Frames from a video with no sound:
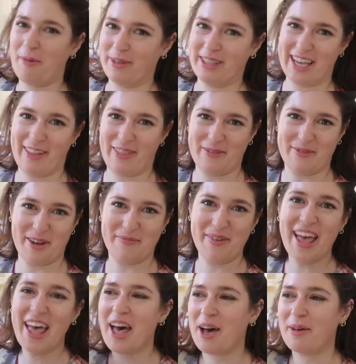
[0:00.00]
up and down the room,
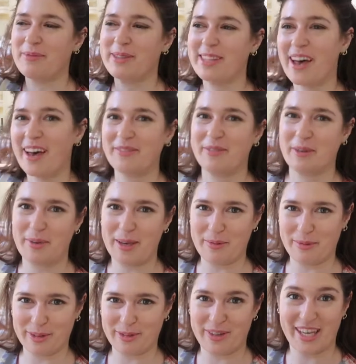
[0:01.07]
observing
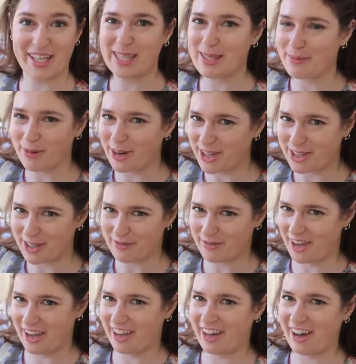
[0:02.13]
people for inspiration
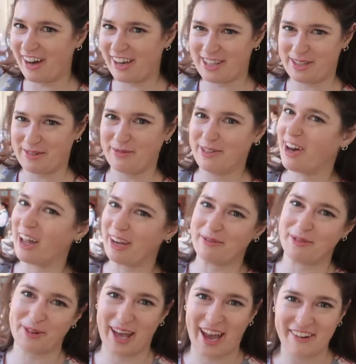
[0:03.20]
for her cast of
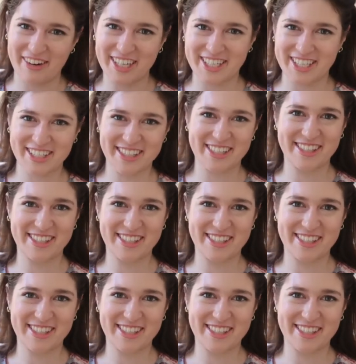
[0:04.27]
colourful characters.